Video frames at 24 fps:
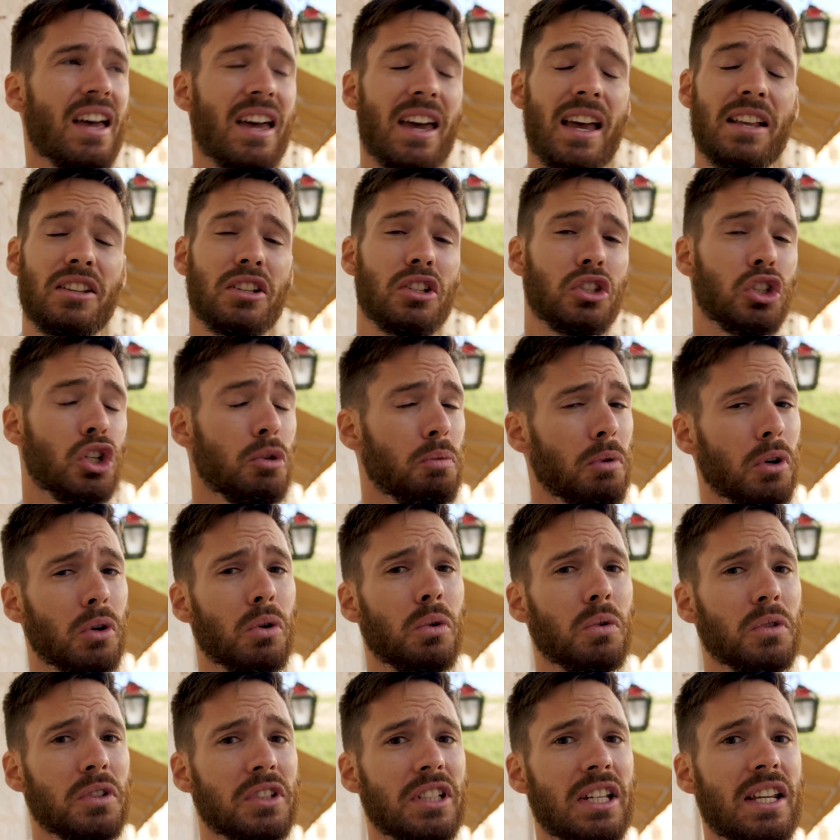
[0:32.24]
it's a super
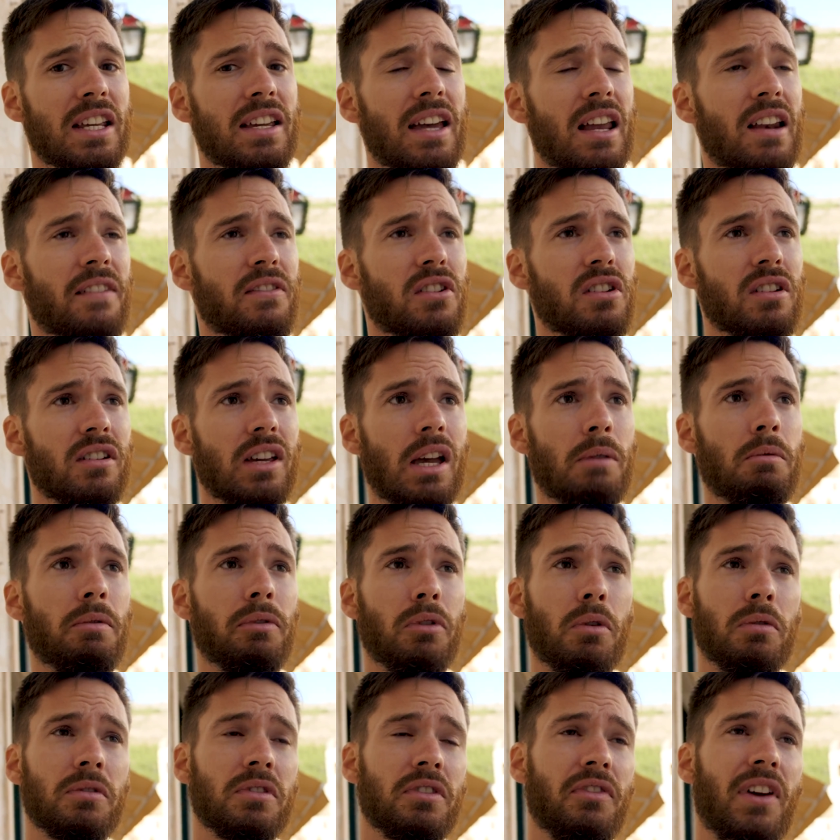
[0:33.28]
cool city, and if you're a Game of
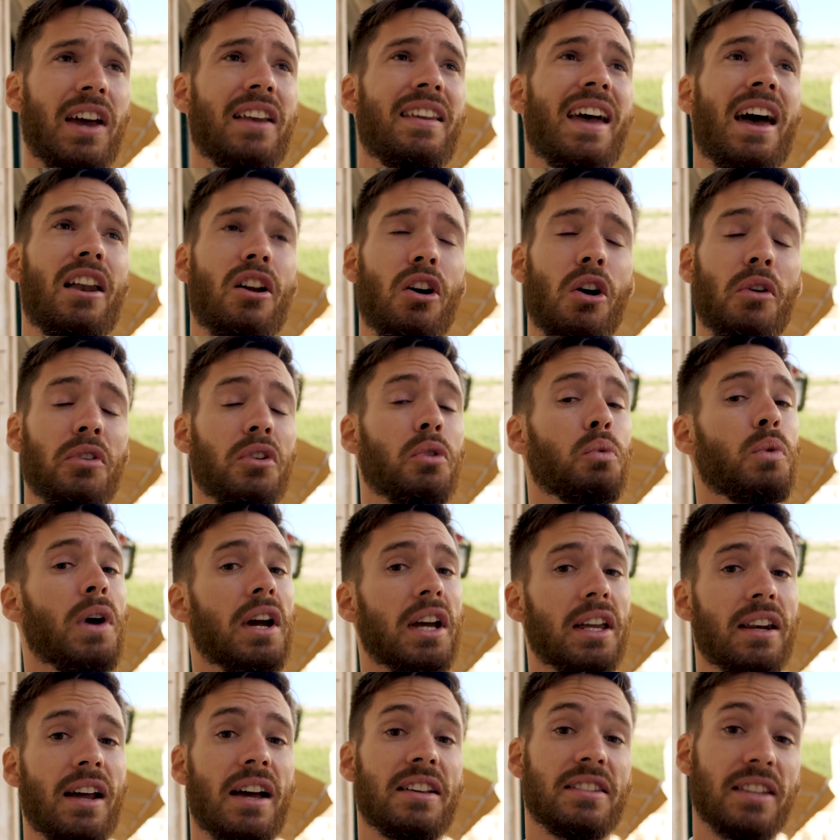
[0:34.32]
Thrones fan at all, you'll
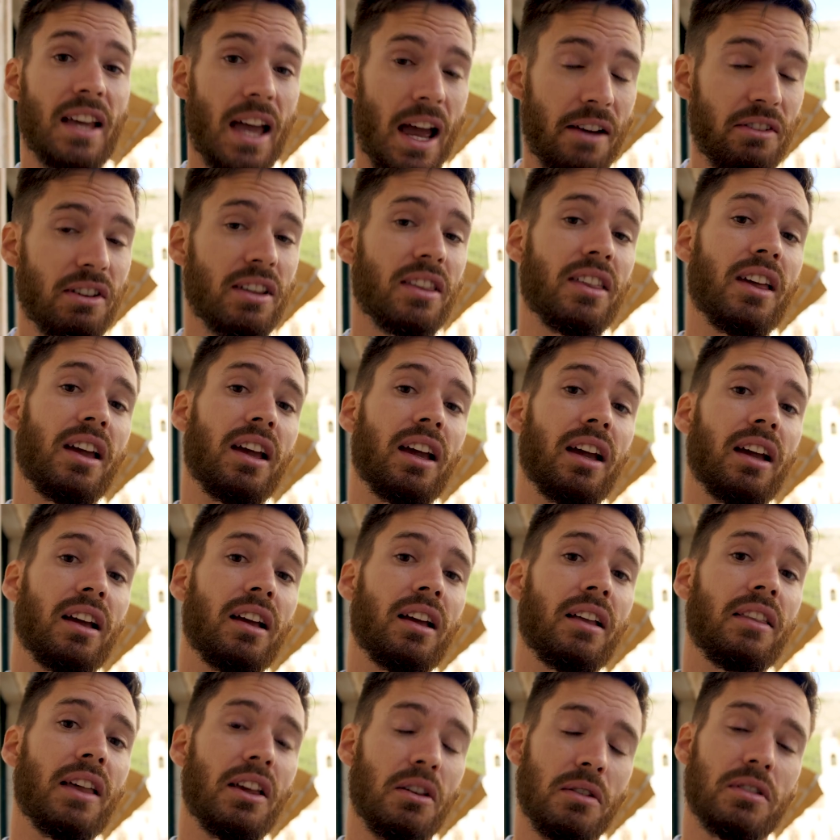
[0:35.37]
recognize everything
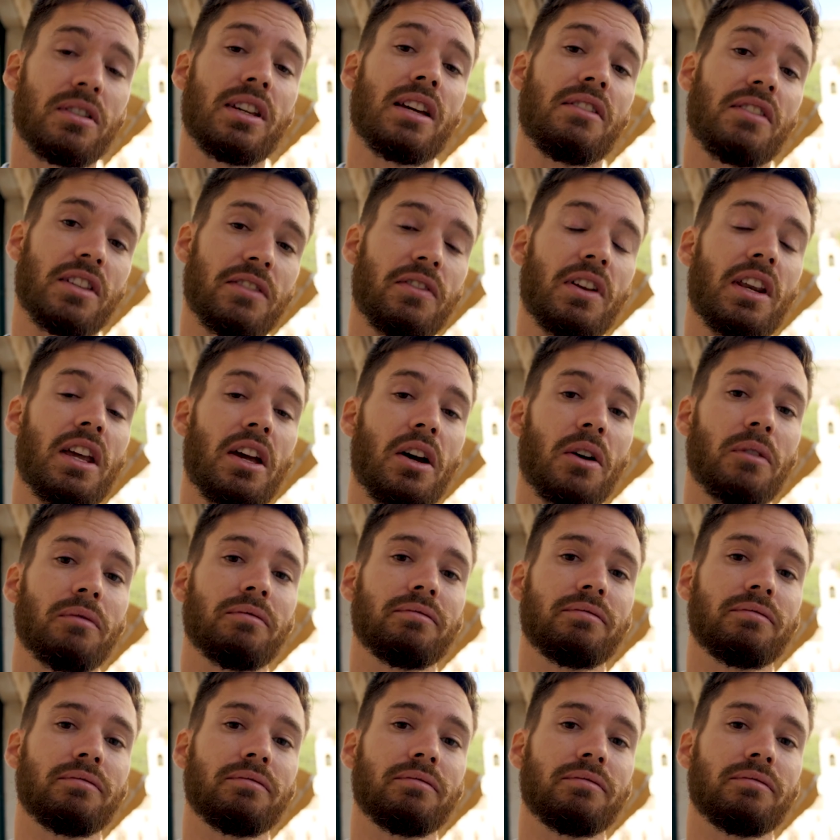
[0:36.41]
that you see in this video.